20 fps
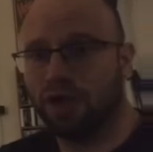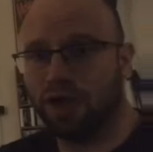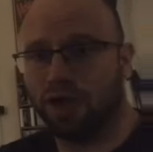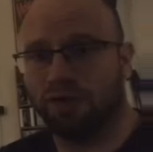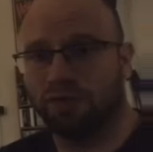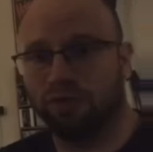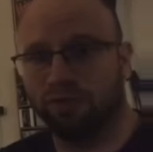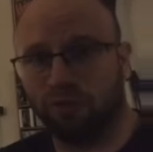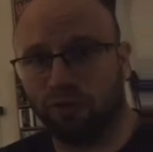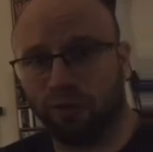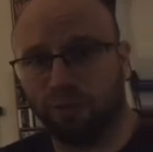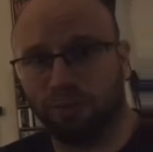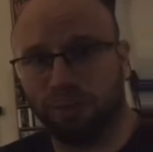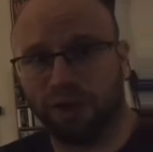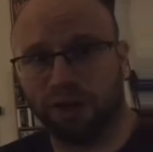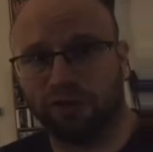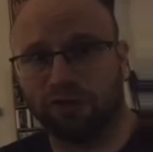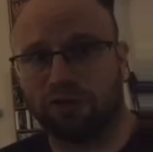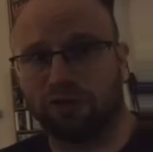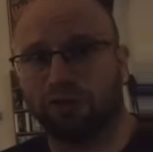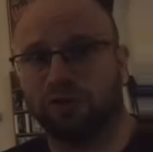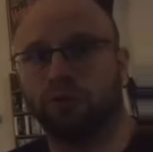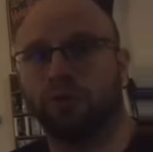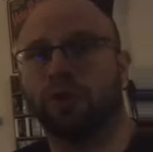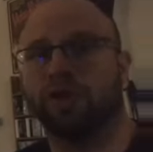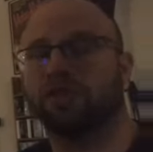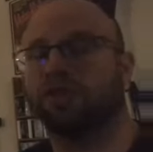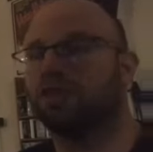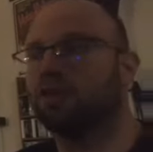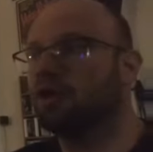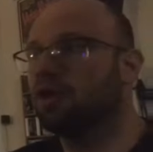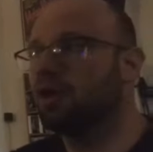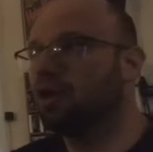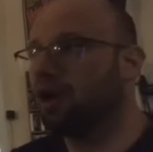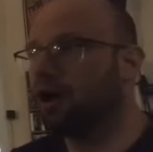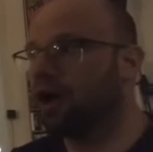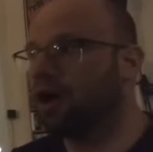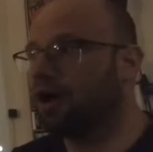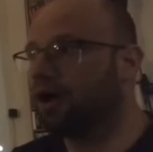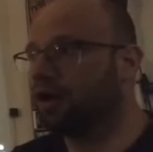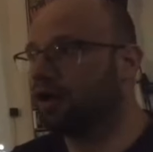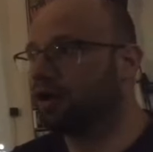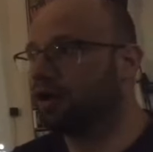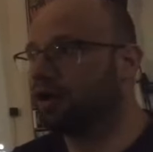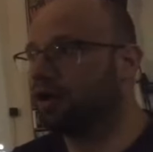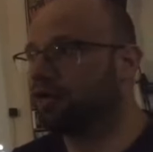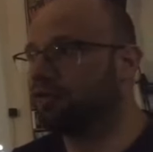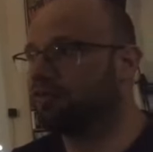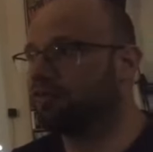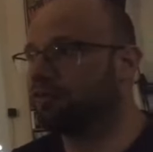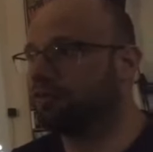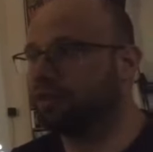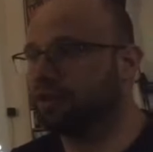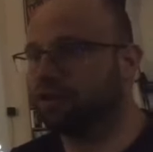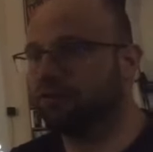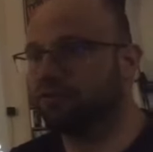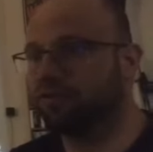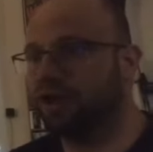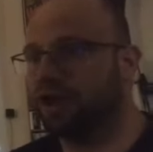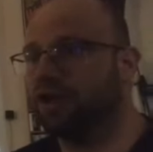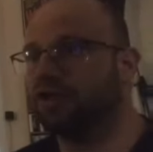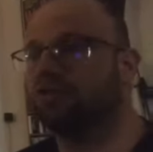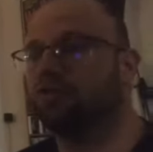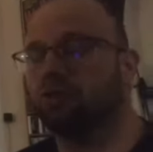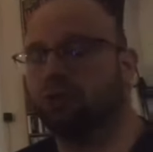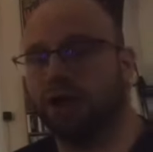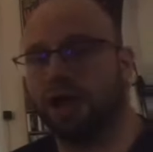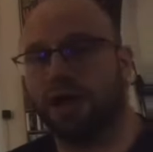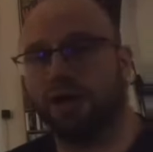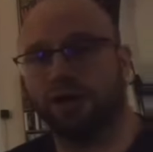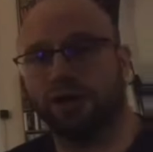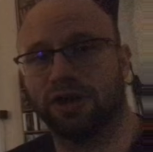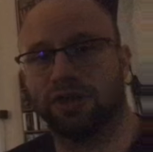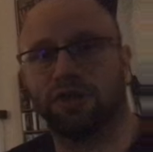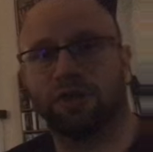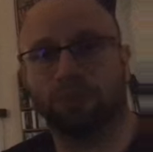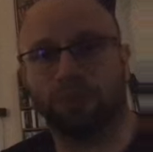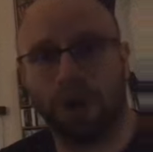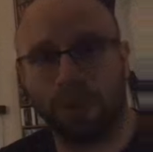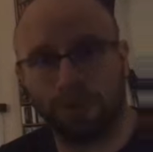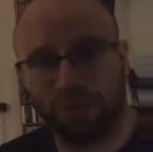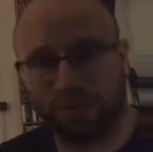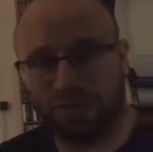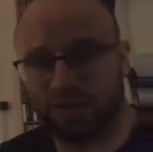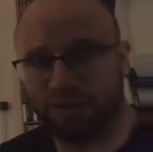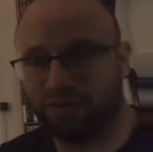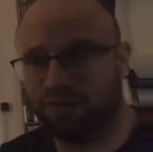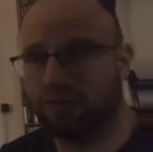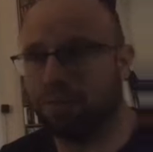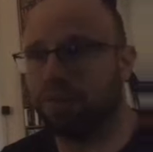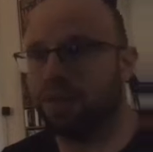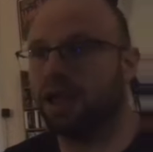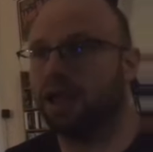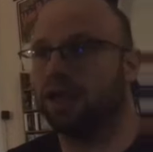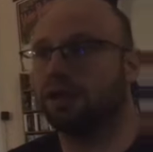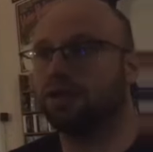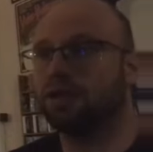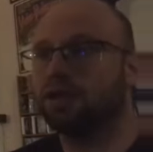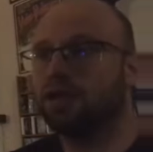a full picture with a solidified tonality that represents the band,